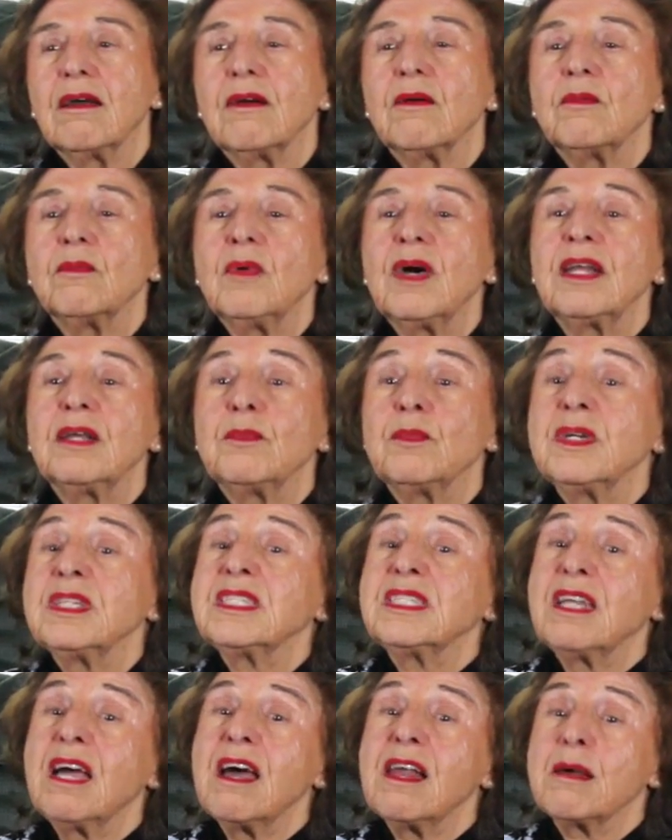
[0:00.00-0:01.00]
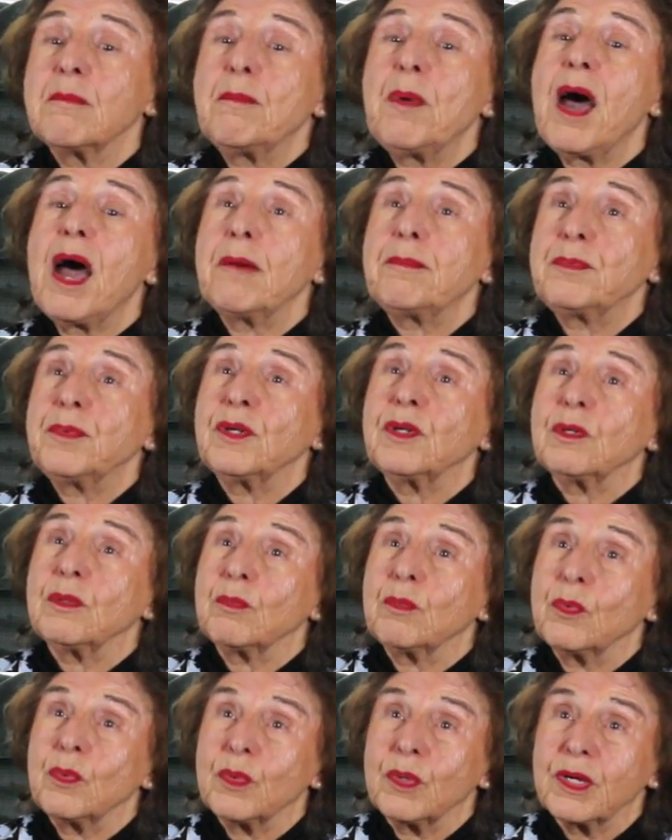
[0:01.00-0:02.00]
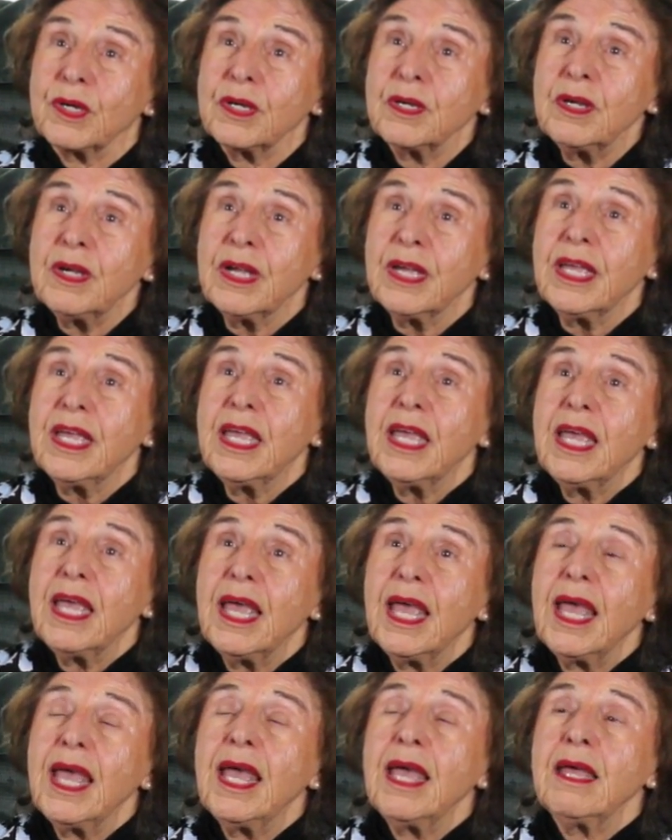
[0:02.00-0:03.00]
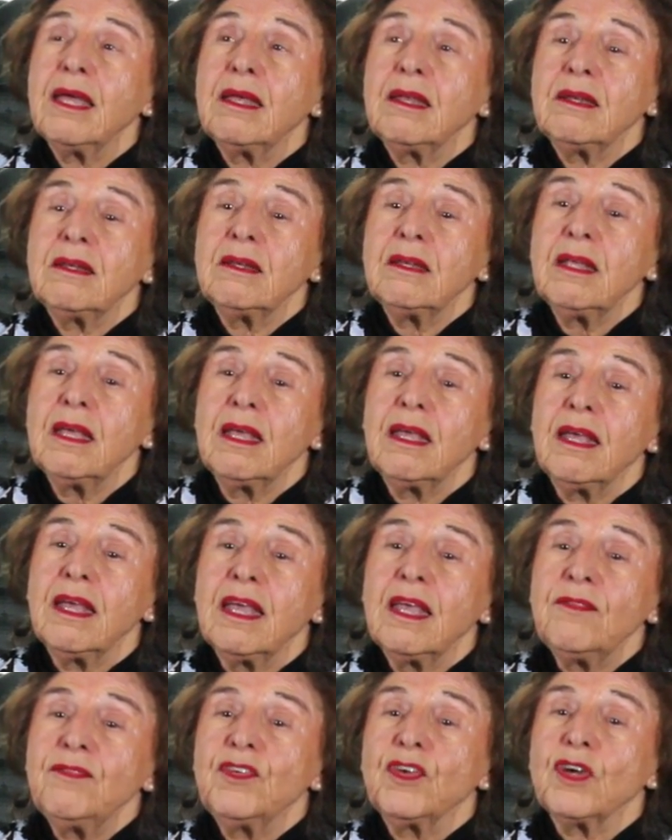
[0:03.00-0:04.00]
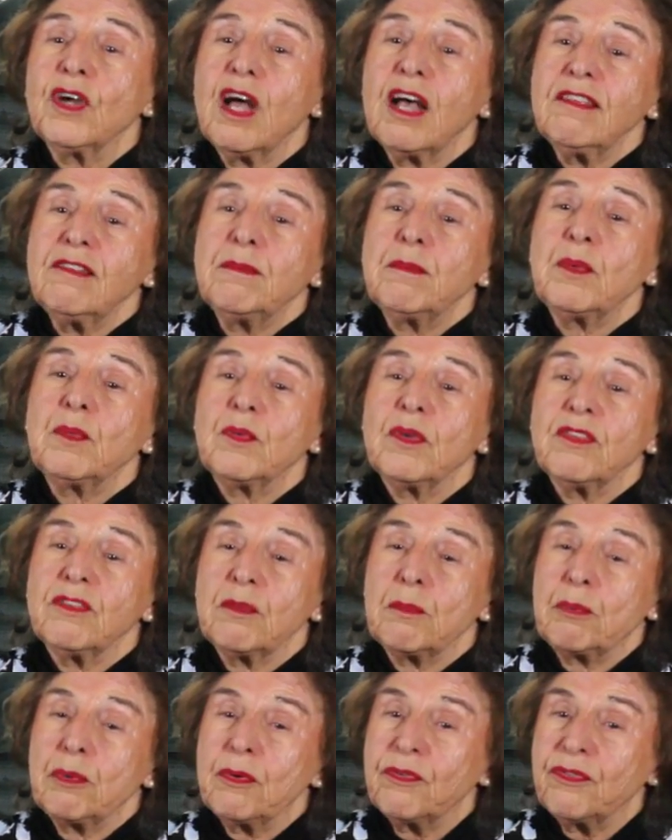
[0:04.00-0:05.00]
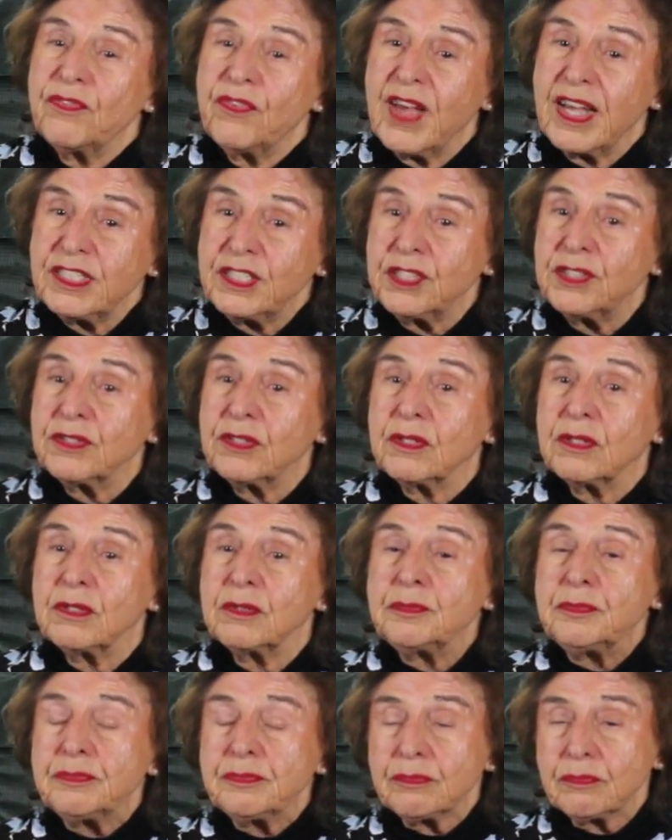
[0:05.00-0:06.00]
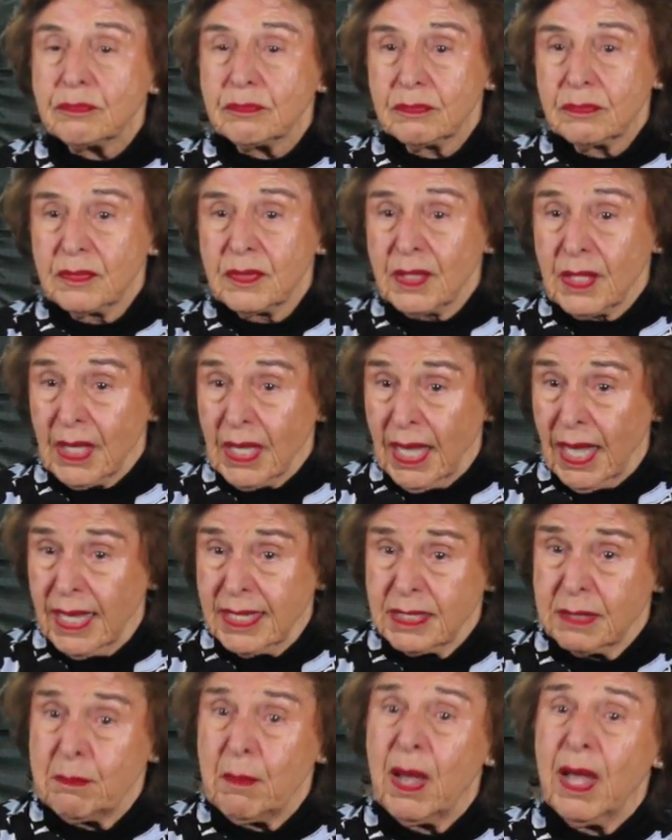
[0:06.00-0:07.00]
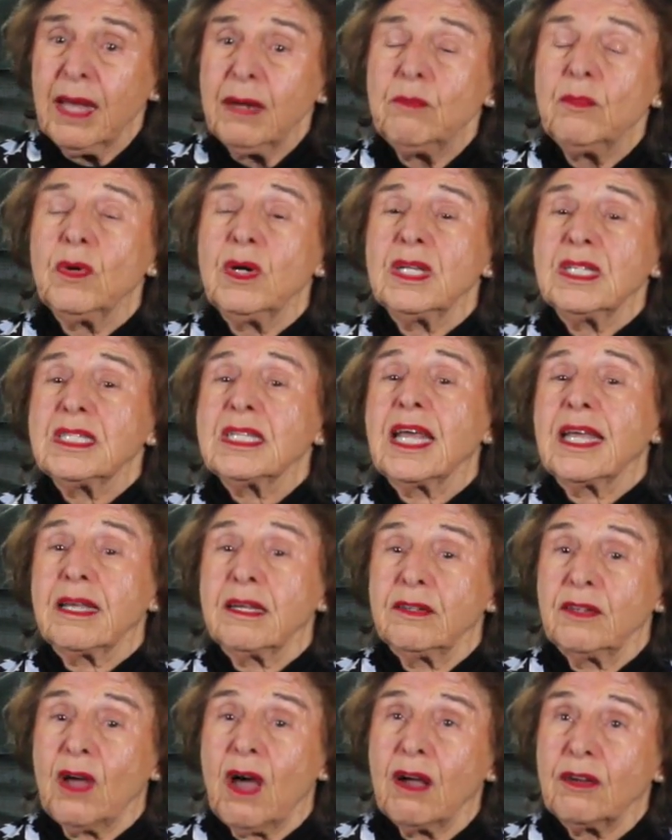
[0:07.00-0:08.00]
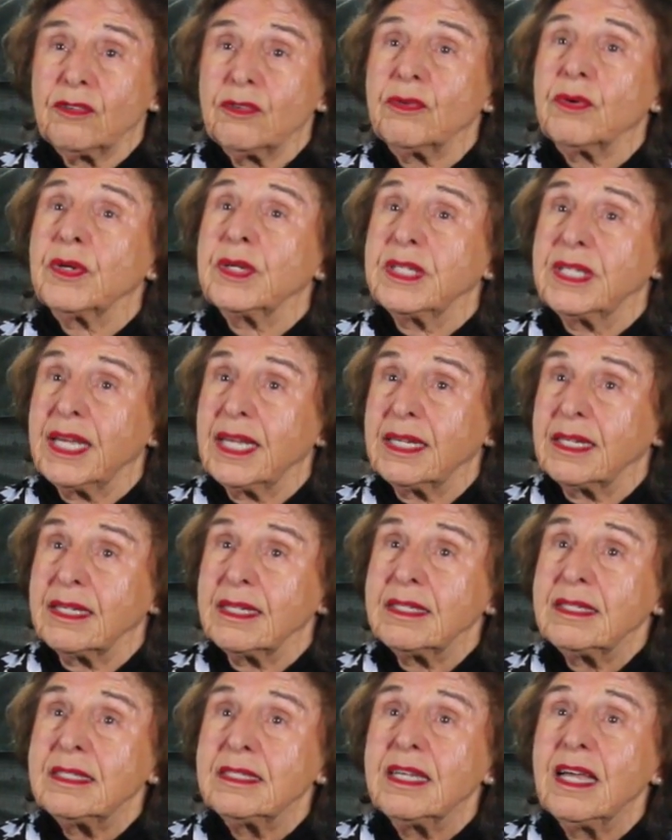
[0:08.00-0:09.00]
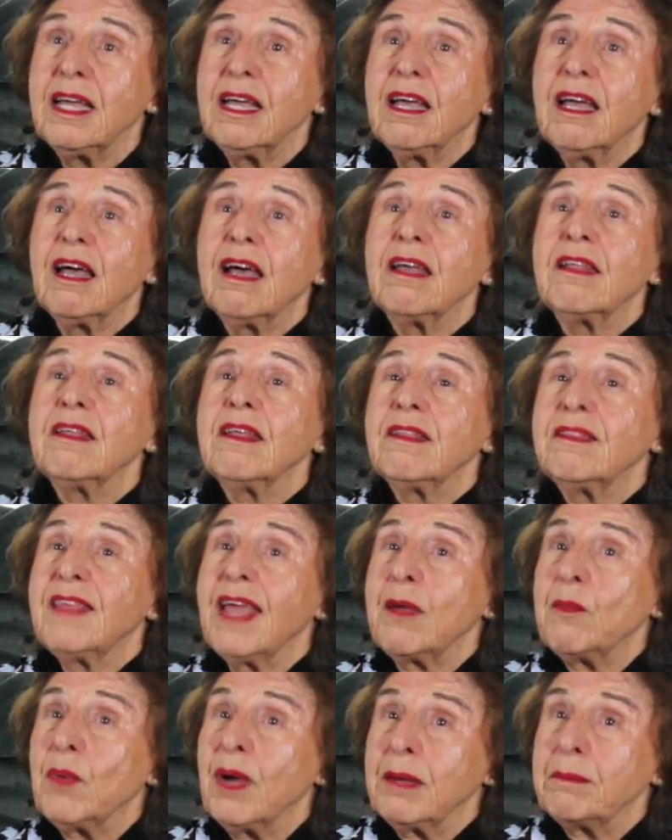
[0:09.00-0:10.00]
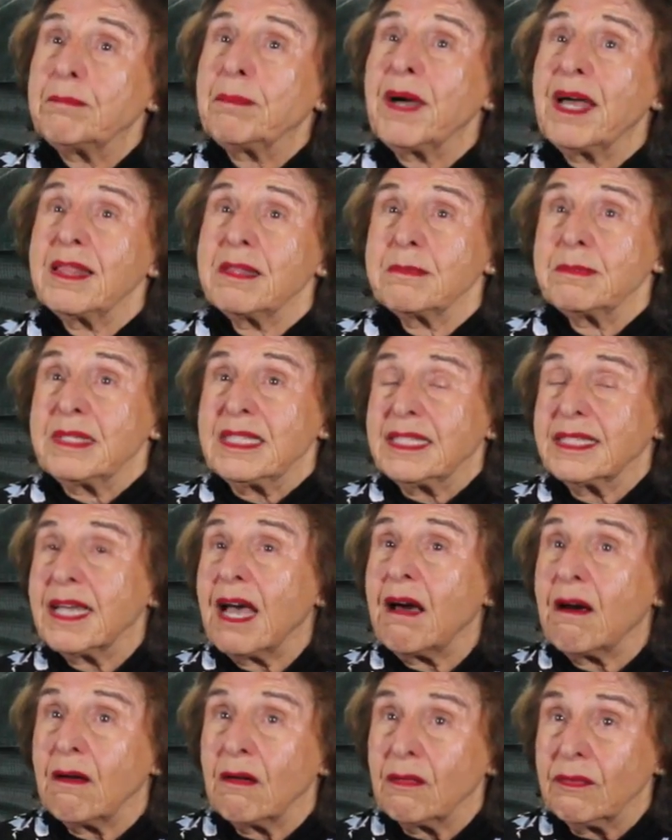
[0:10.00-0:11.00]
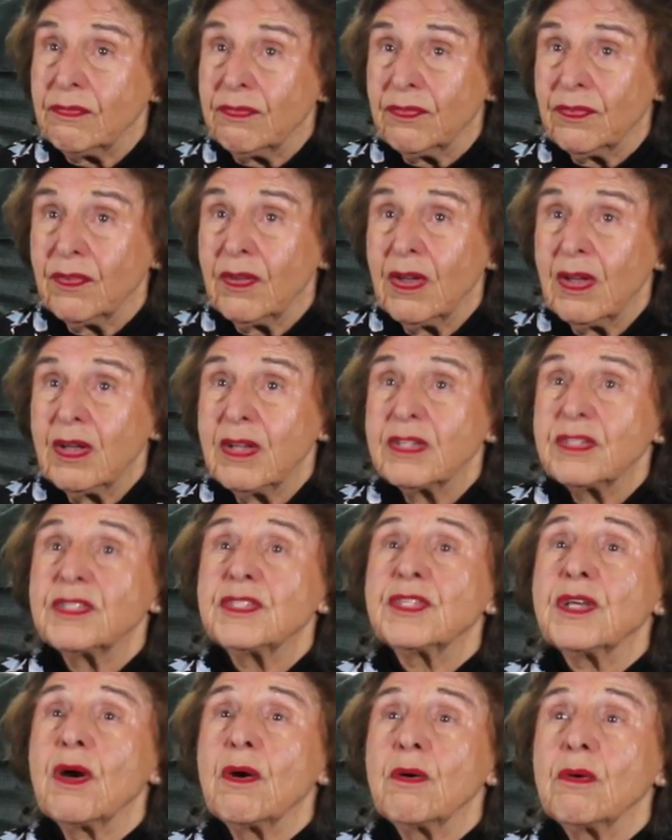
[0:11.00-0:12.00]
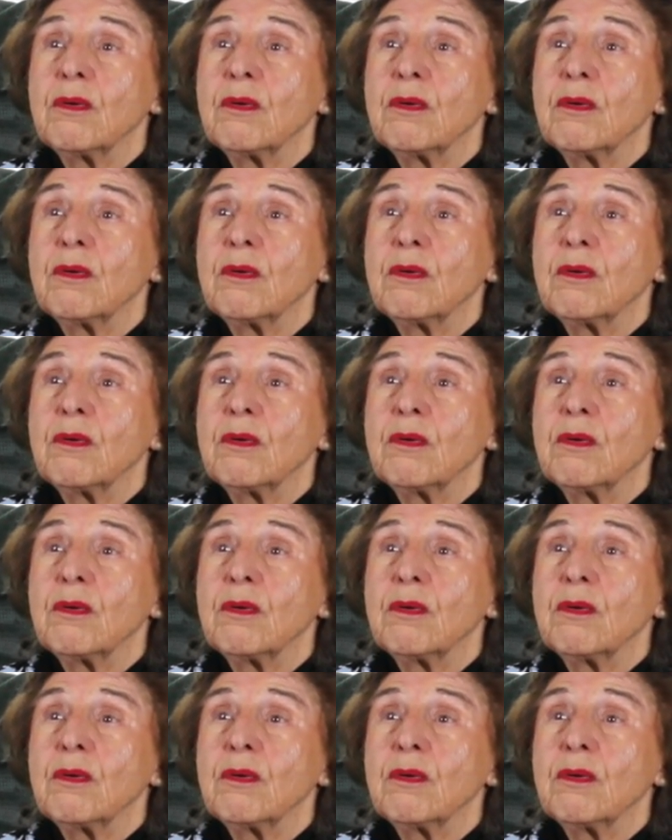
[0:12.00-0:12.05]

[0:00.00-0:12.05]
then? Well, it was not a popular war. Mm -hmm. And if your husband was a professional, as mine was, like a doctor or a dentist, they went by themselves. Mm -hmm. So